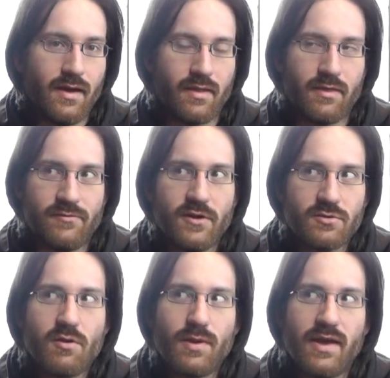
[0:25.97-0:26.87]
The first
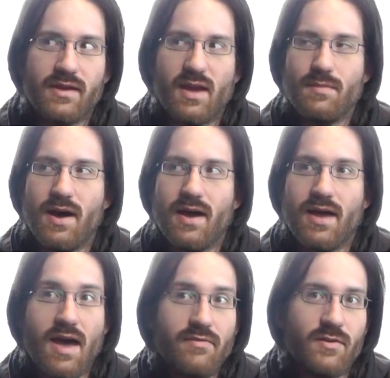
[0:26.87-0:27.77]
role-playing game I
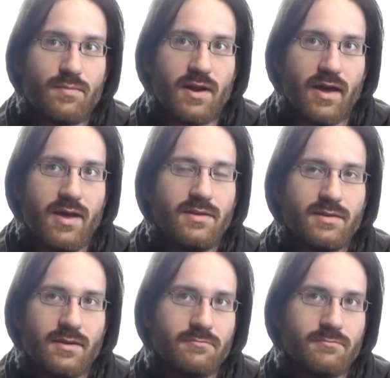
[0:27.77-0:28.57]
ever played,